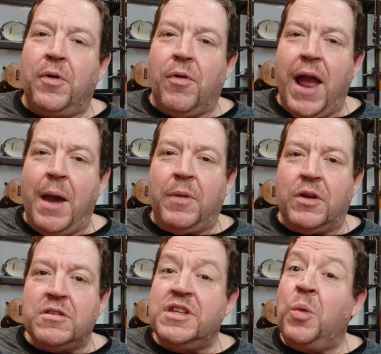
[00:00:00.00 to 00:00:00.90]

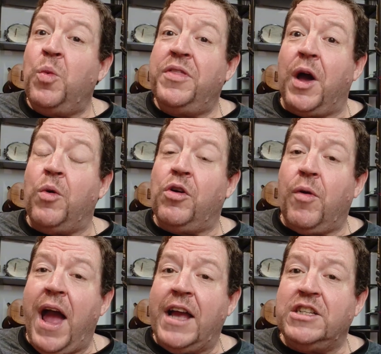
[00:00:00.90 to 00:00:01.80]
parameters without
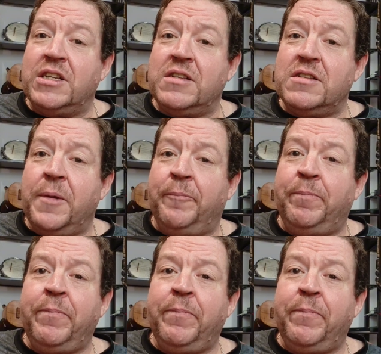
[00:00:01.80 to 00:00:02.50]
crashes.